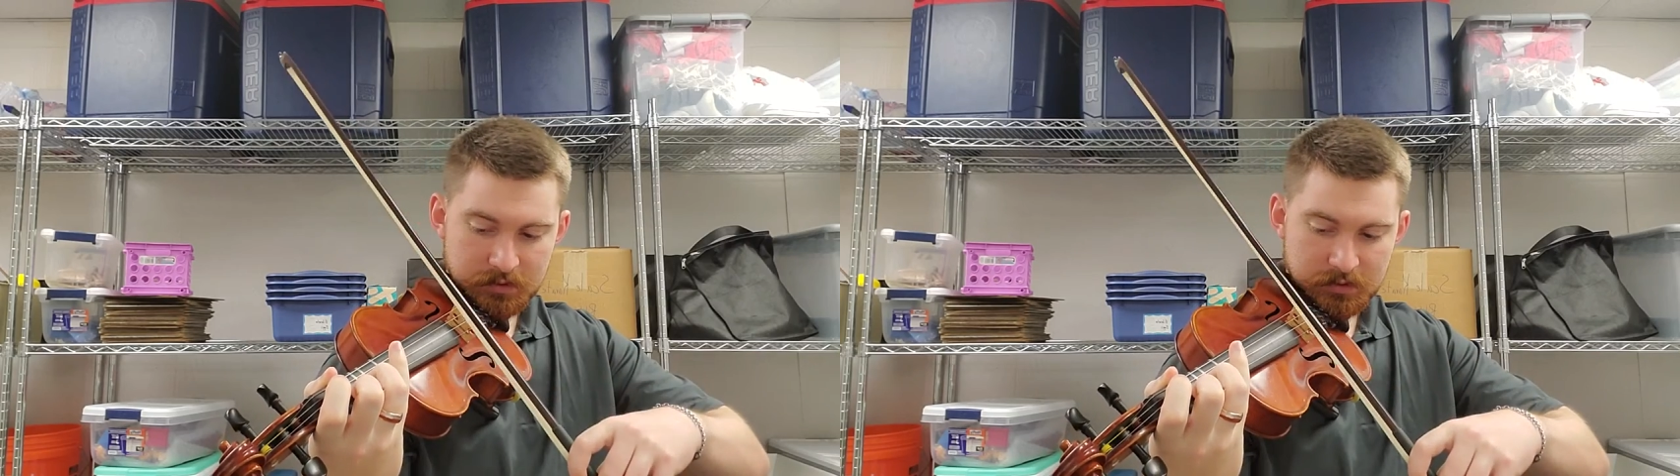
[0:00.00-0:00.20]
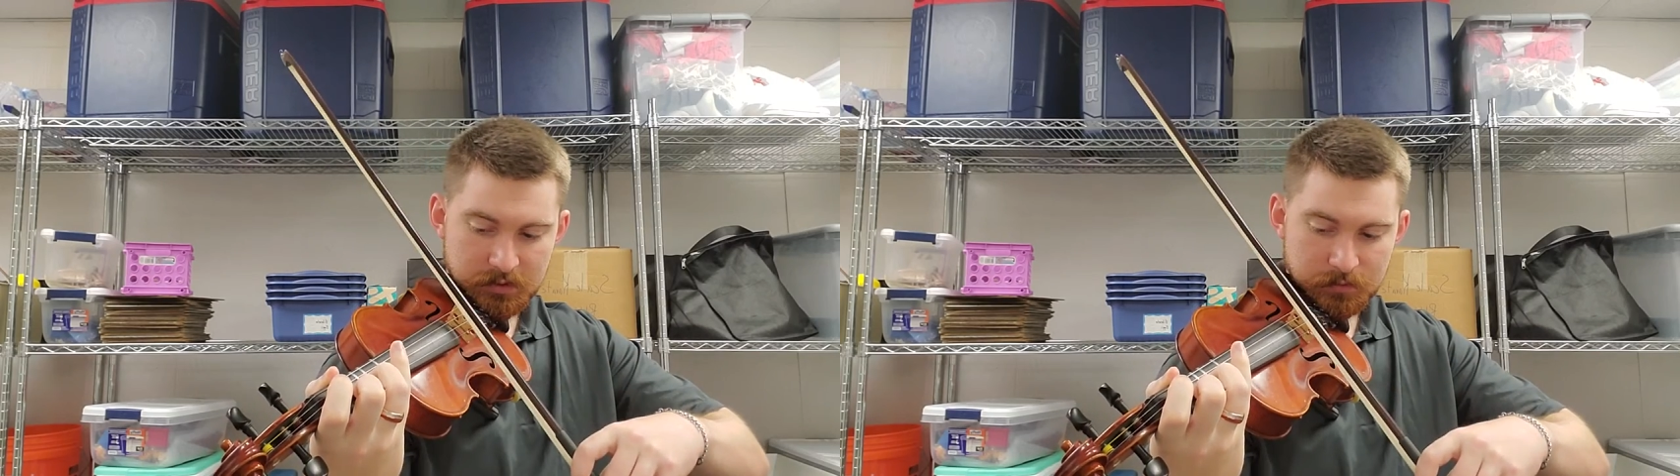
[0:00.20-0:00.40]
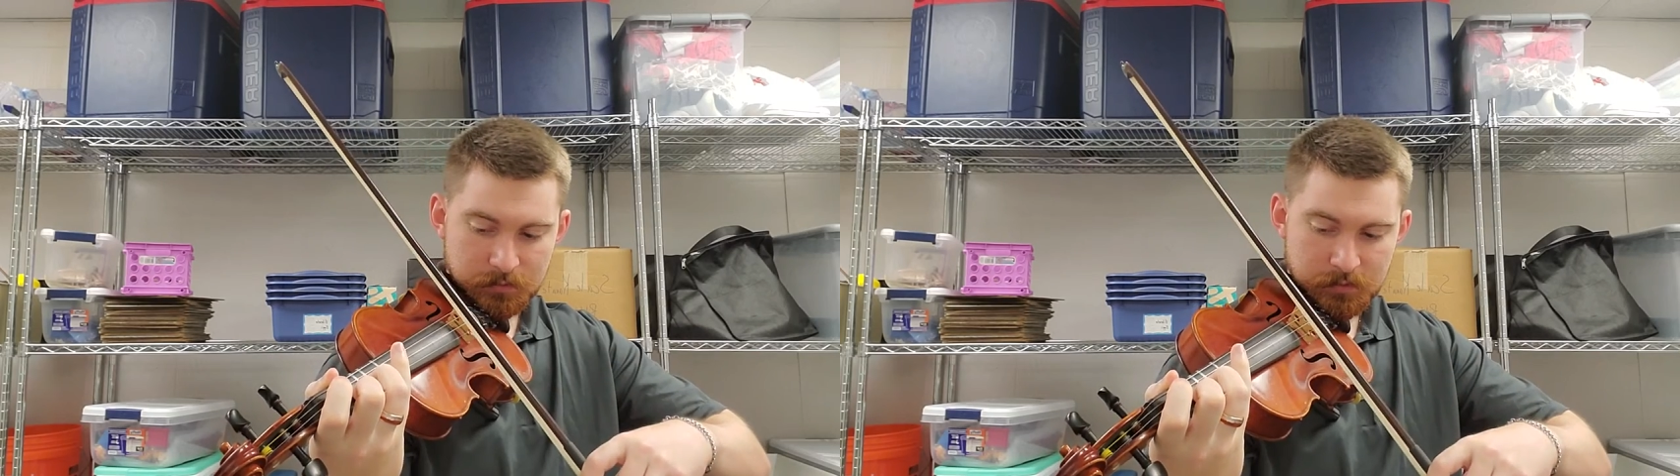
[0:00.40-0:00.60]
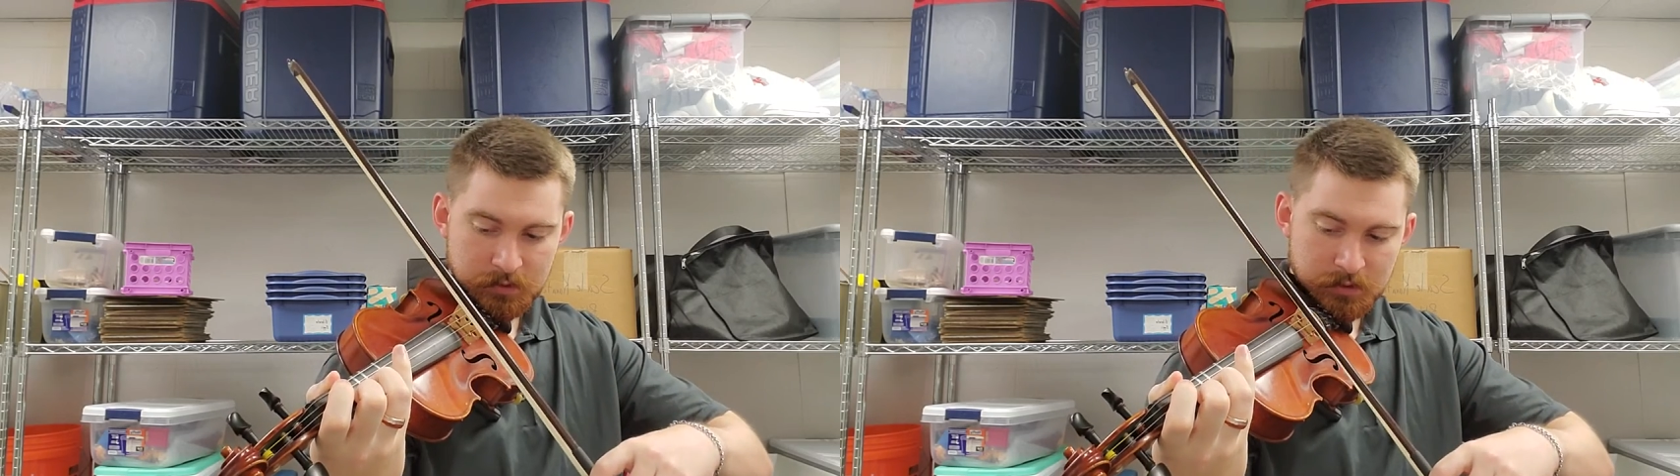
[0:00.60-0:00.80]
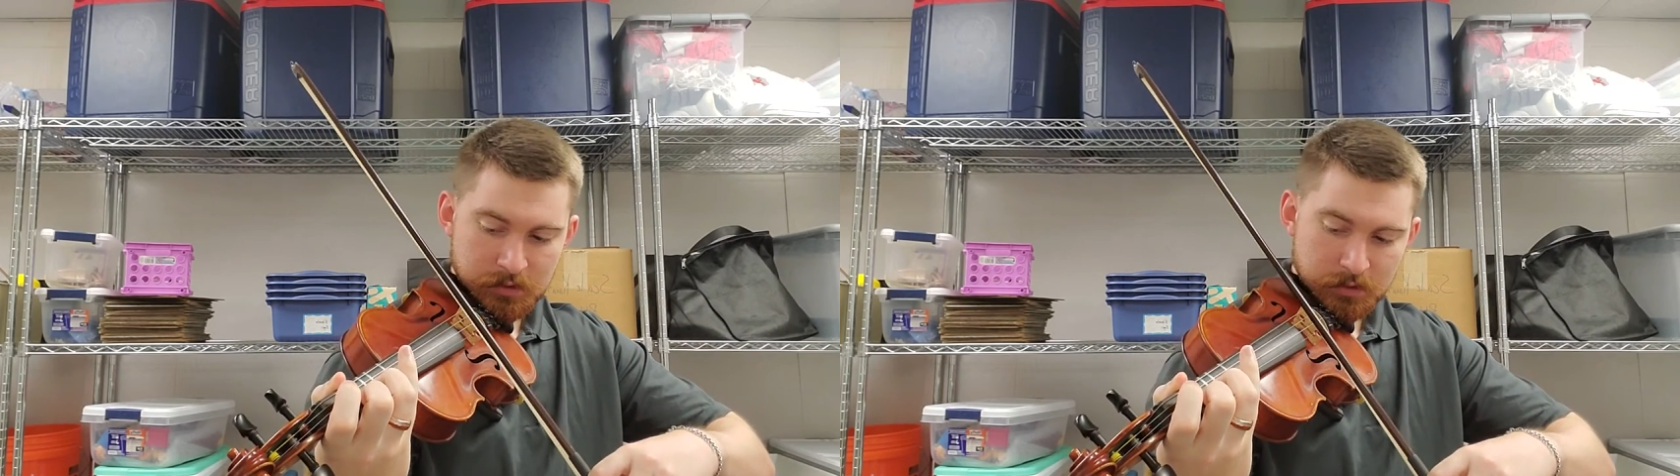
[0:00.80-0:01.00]
two,
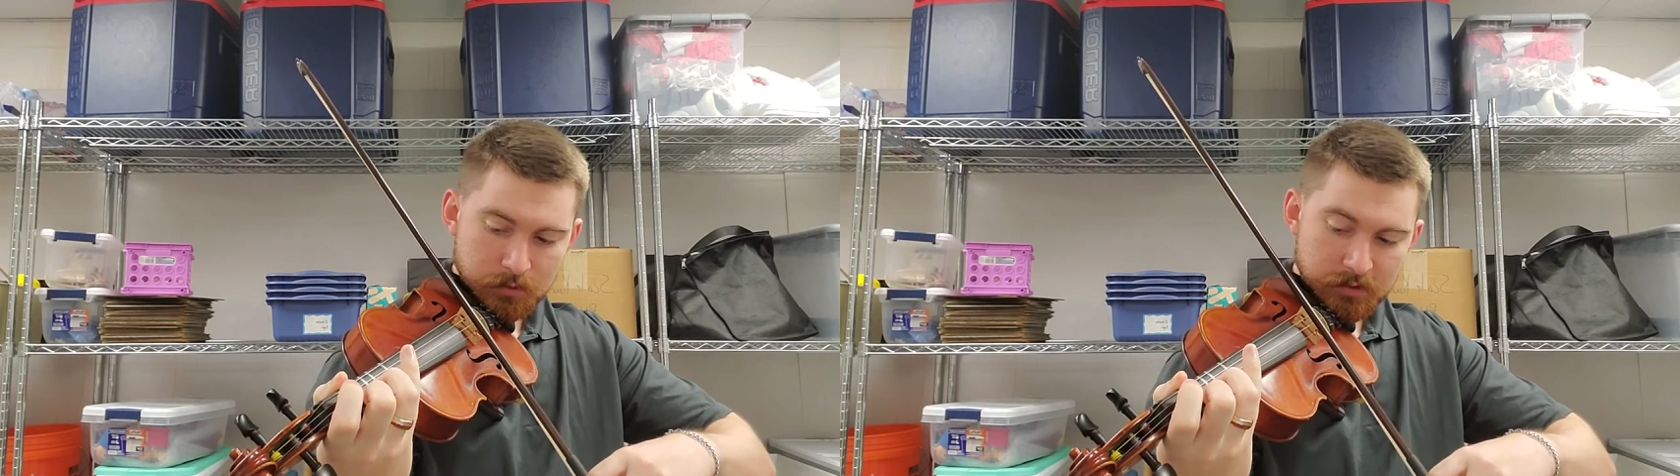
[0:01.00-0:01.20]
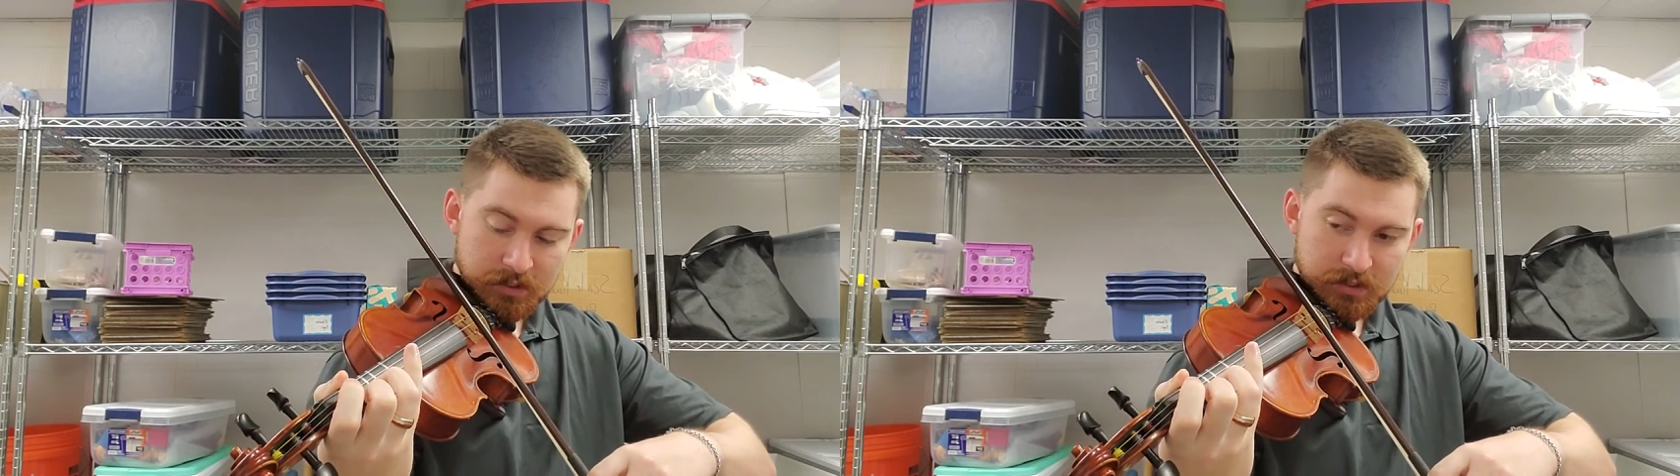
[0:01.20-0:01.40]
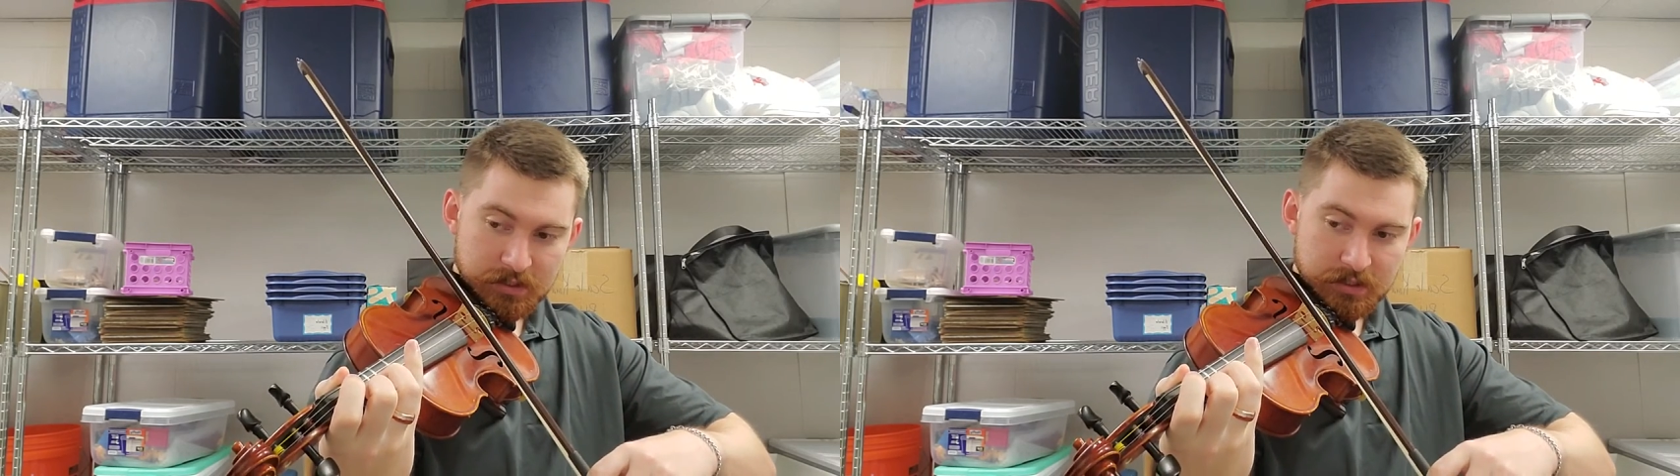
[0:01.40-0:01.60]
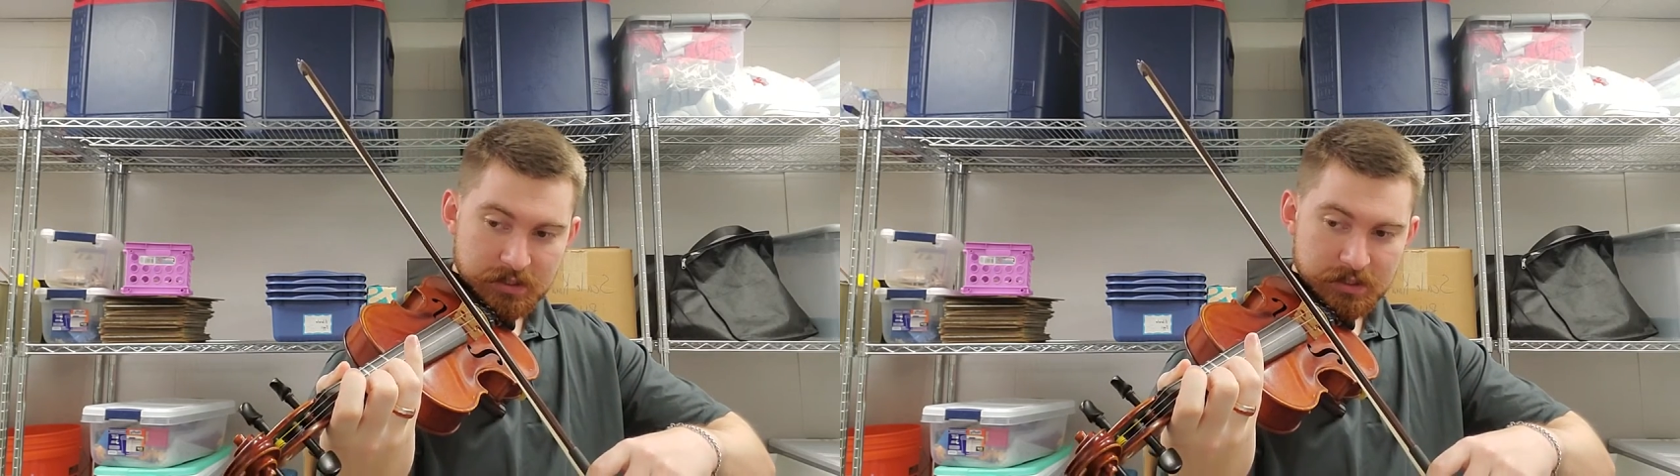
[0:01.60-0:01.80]
ready